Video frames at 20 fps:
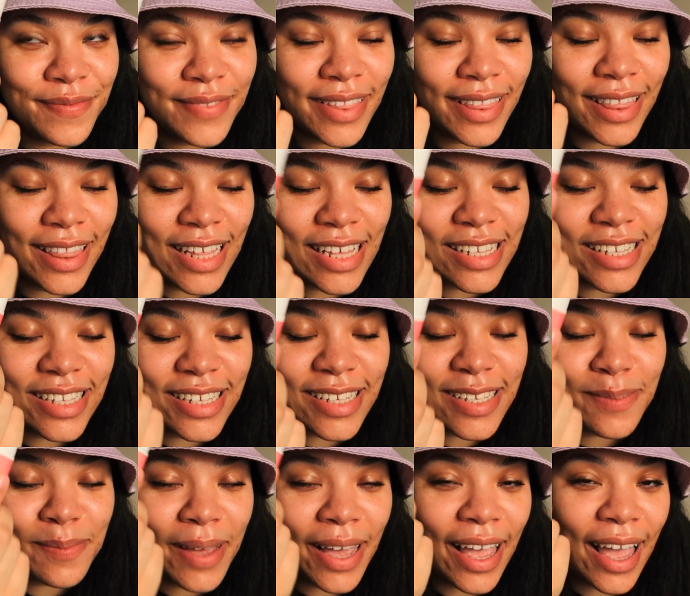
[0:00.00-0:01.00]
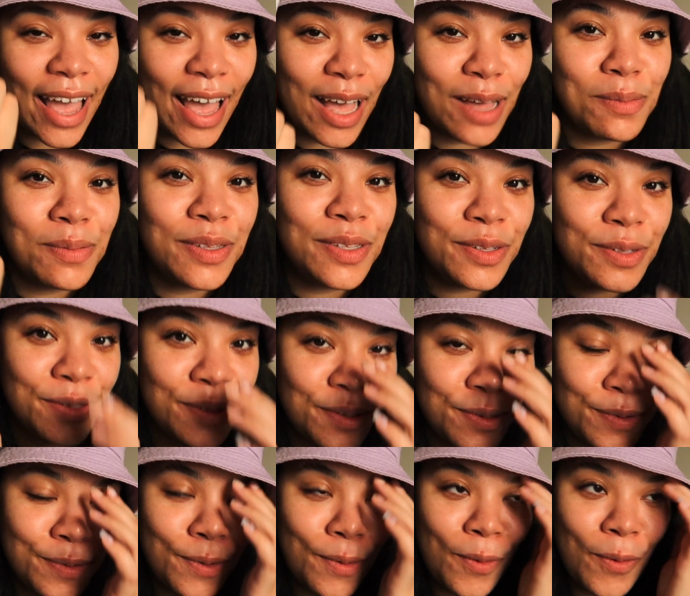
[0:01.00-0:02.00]
This is my
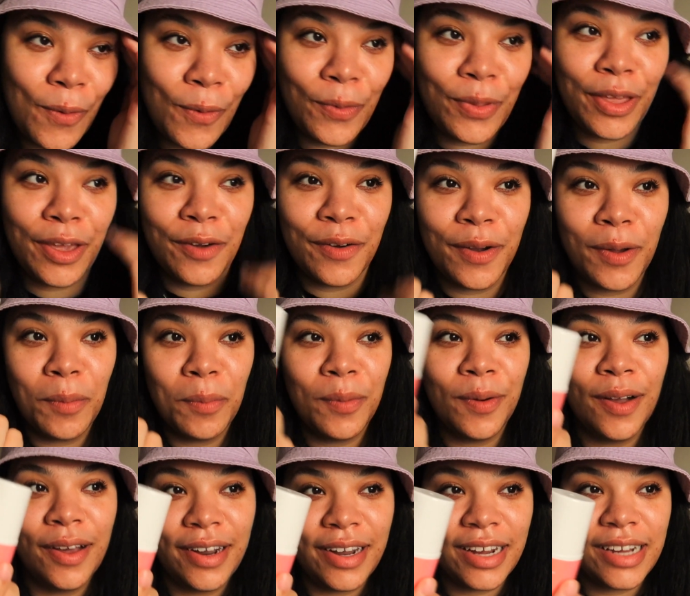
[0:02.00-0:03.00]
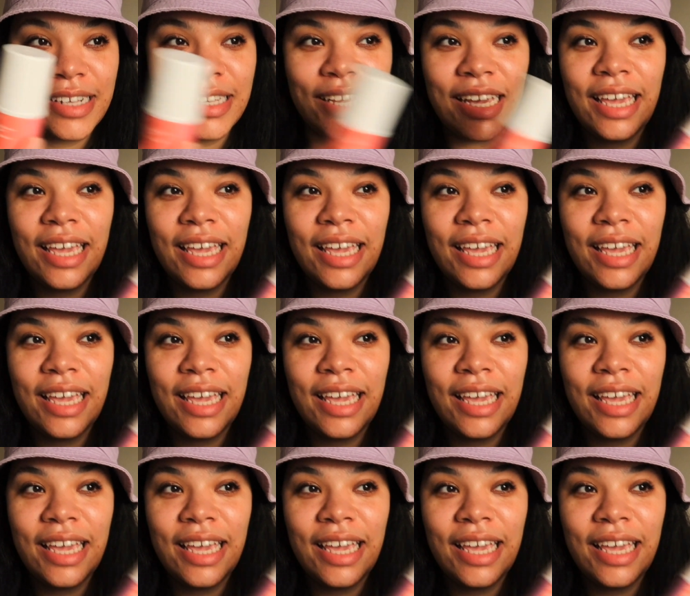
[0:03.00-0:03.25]
absolute holy grail product.